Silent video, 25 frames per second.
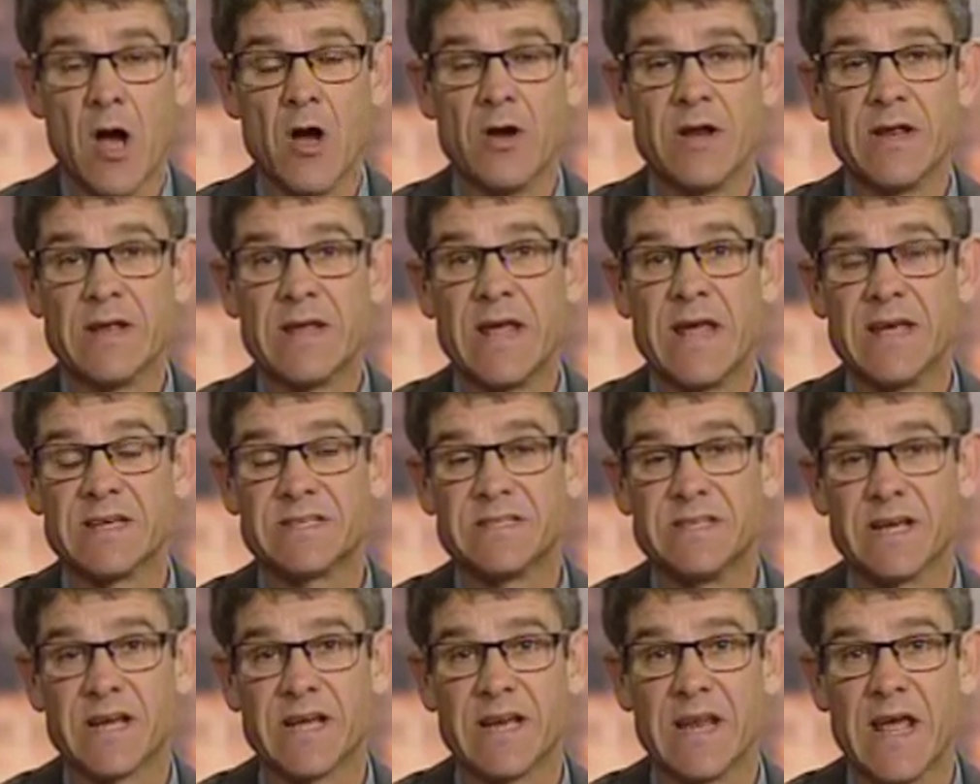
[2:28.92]
only hear
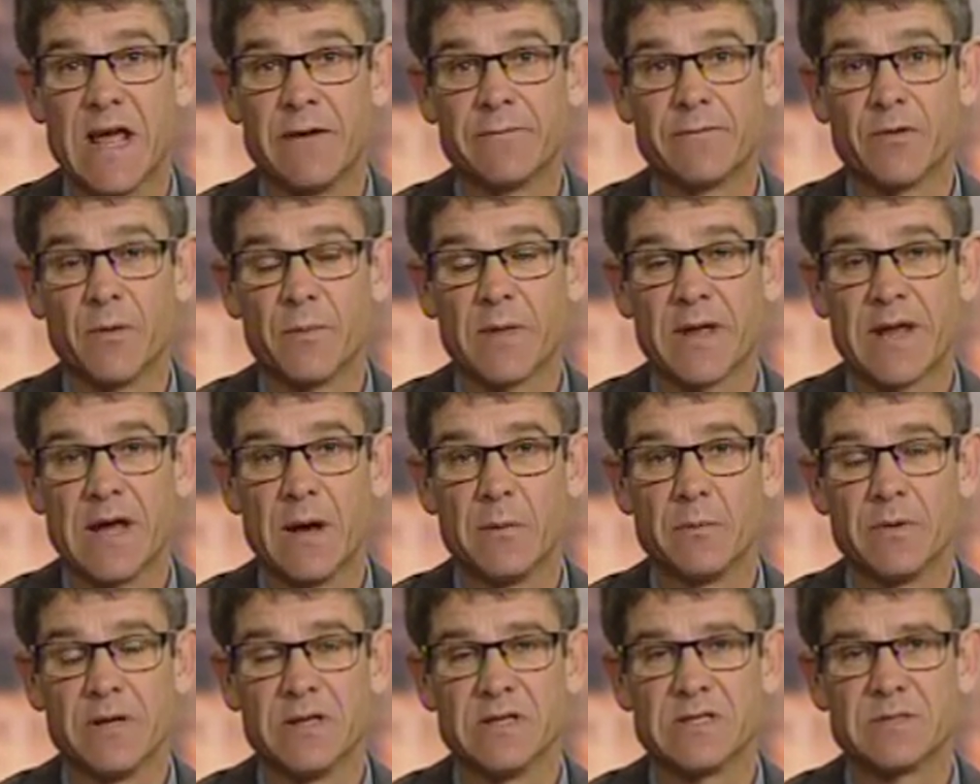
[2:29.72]
secondhand from the
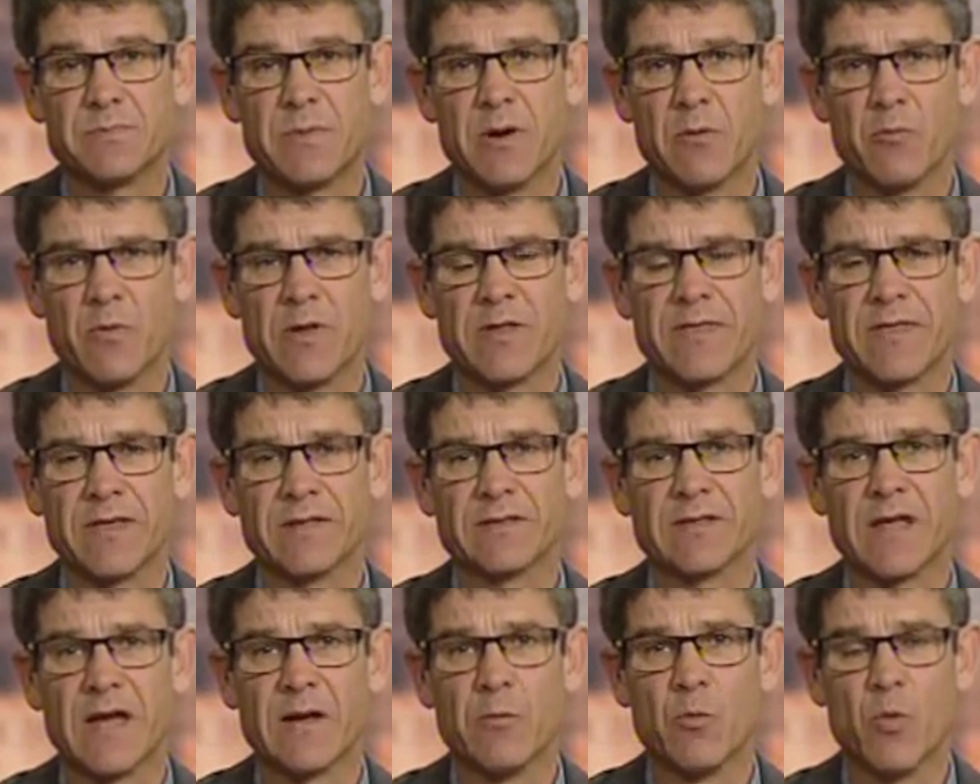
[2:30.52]
companies, but we
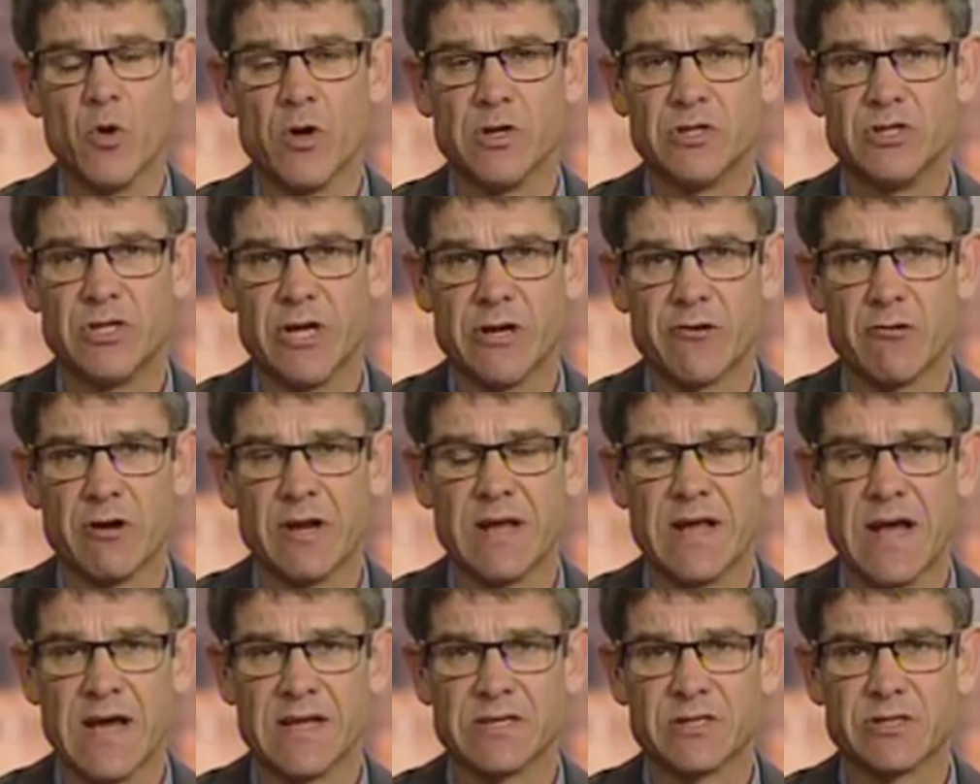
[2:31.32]
think they were
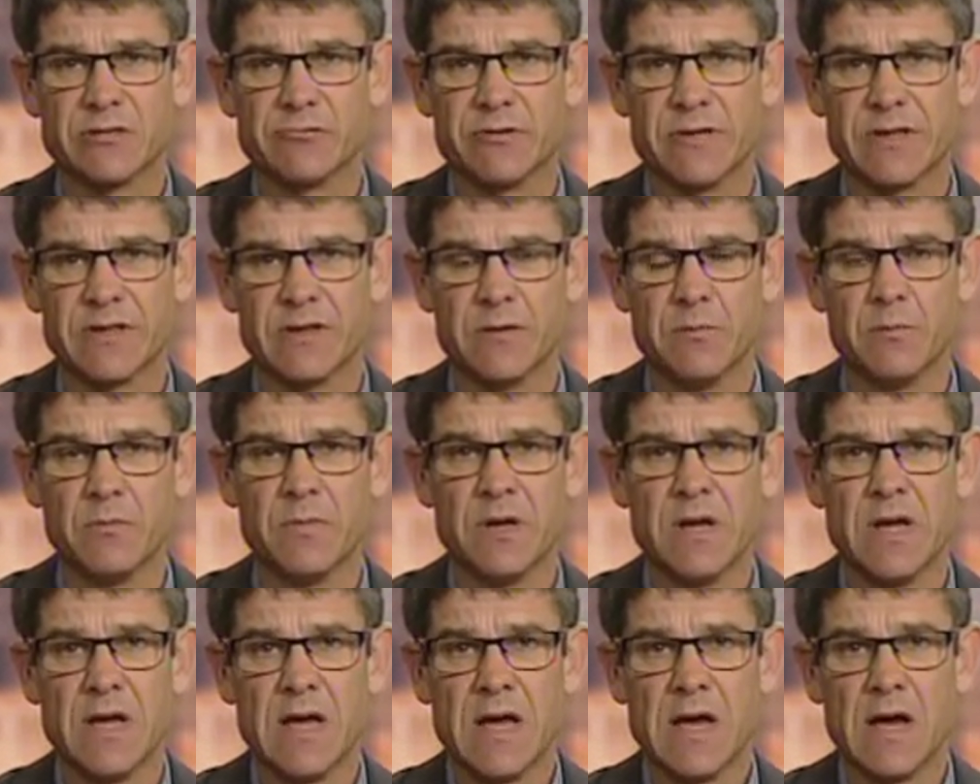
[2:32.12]
generally answering
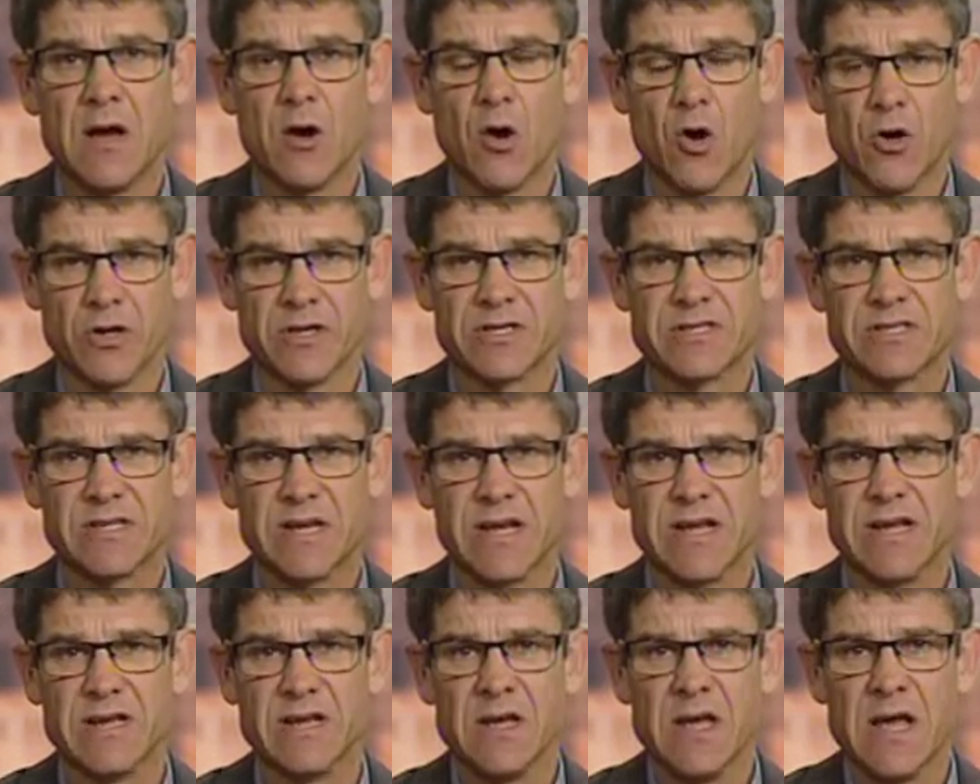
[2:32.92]
them
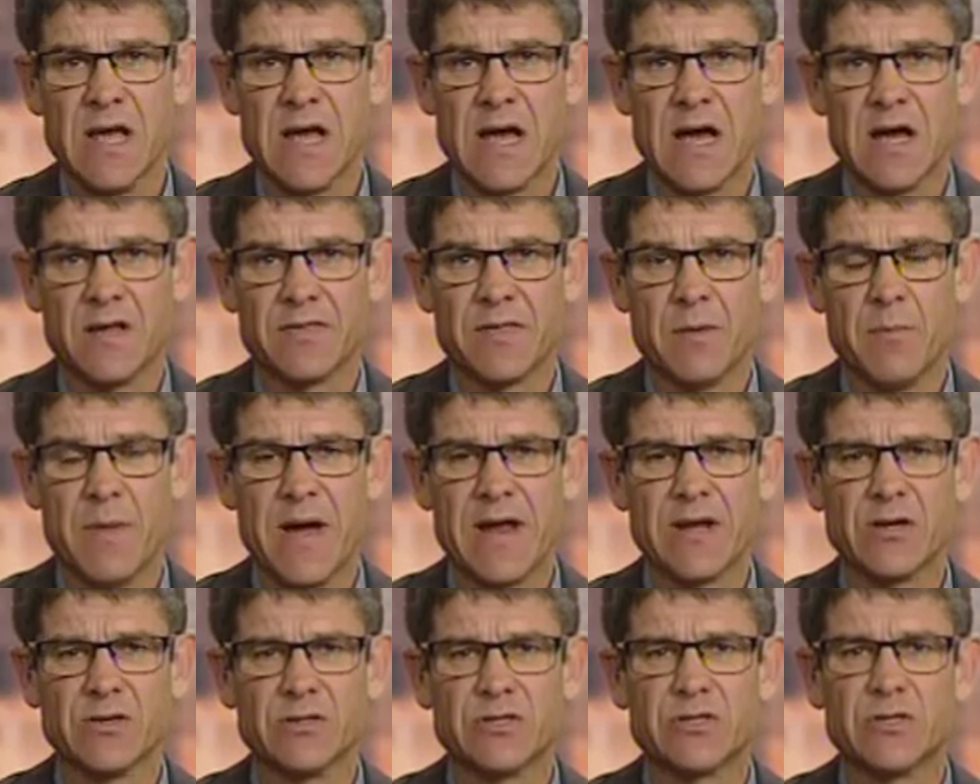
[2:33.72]
honestly. The
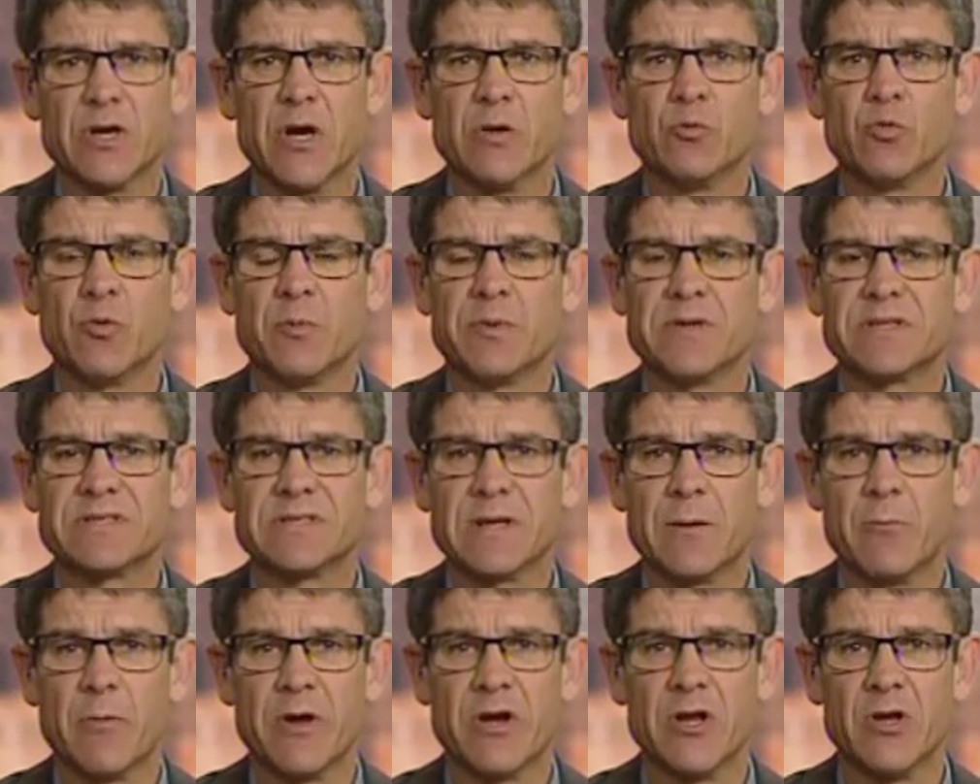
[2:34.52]
main concern would be
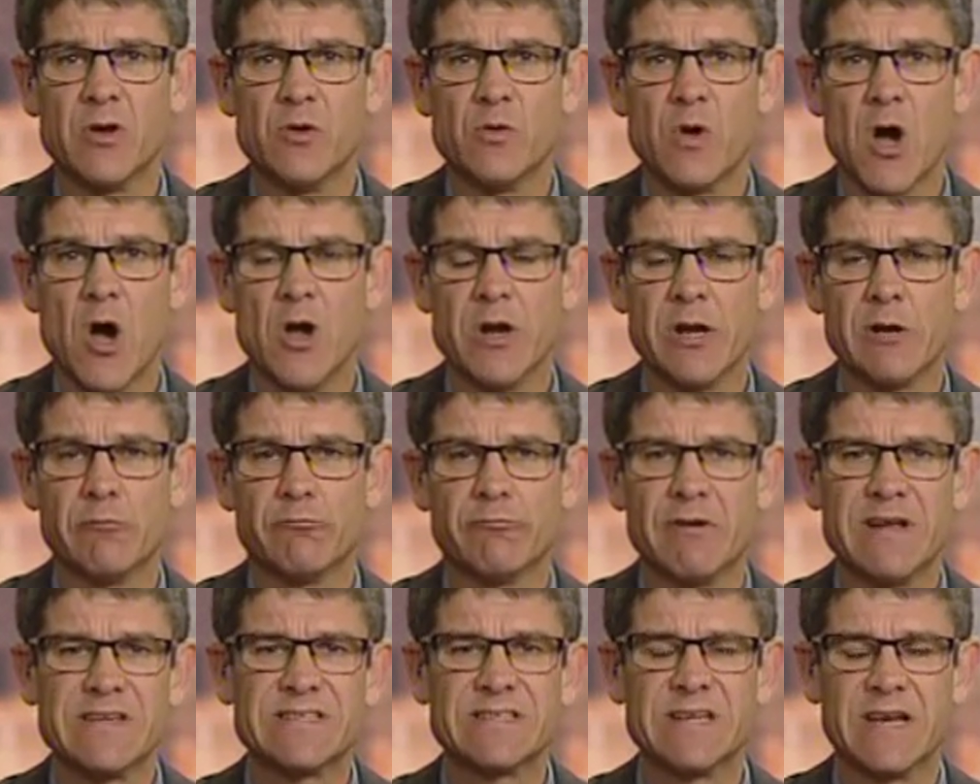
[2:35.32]
someone who only
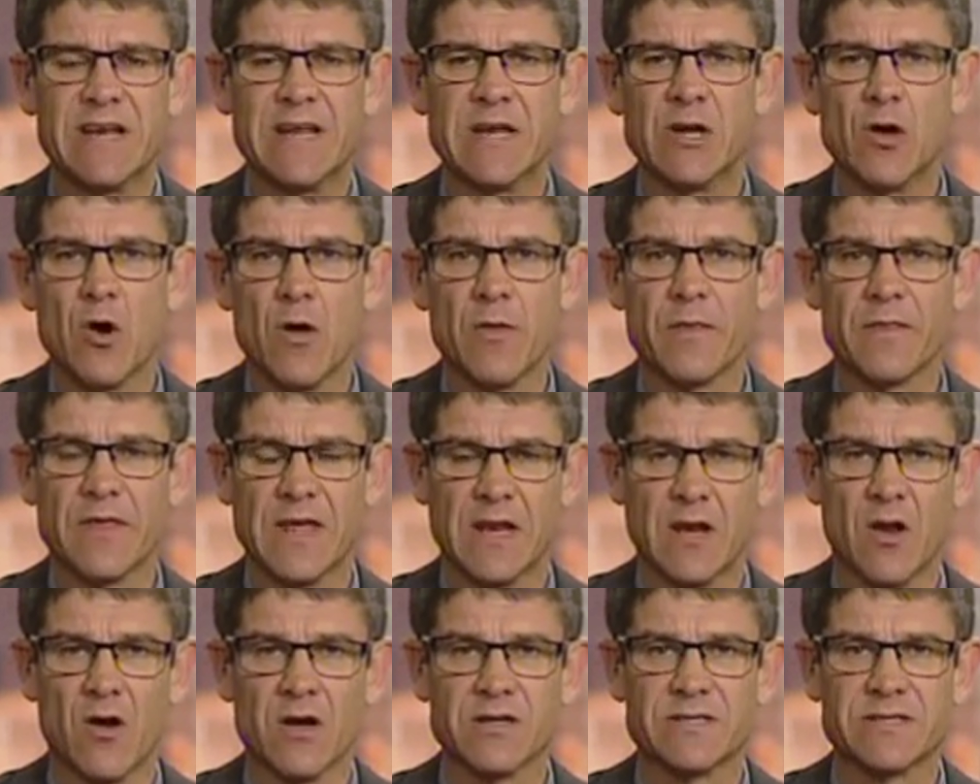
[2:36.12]
recently got
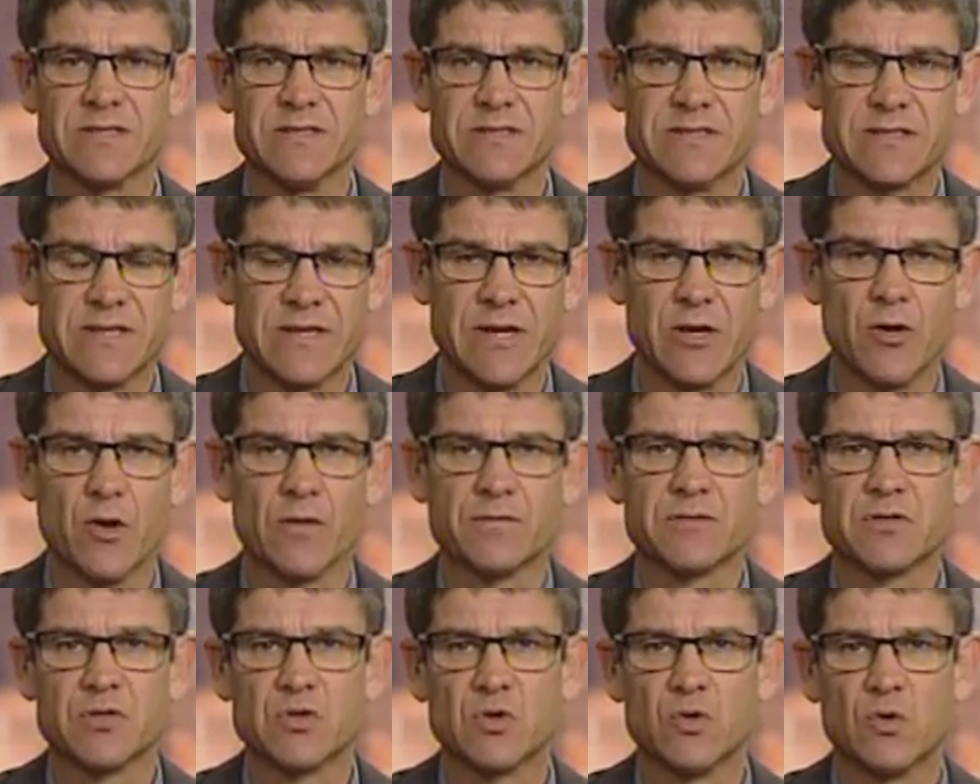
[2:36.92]
their licence in an
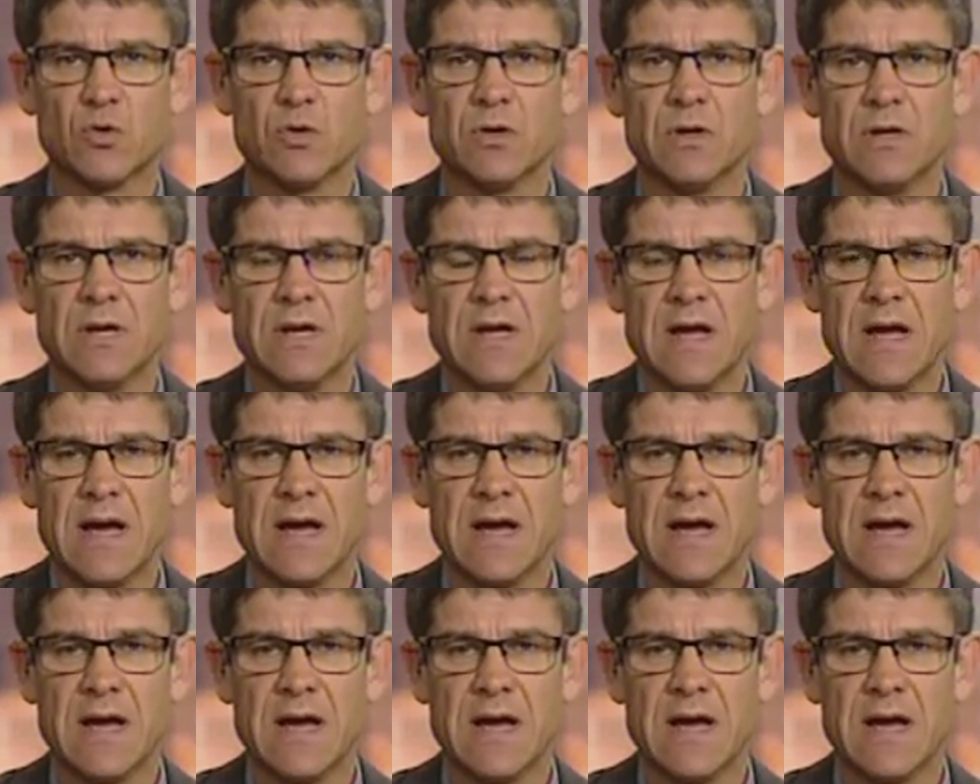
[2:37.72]
offshore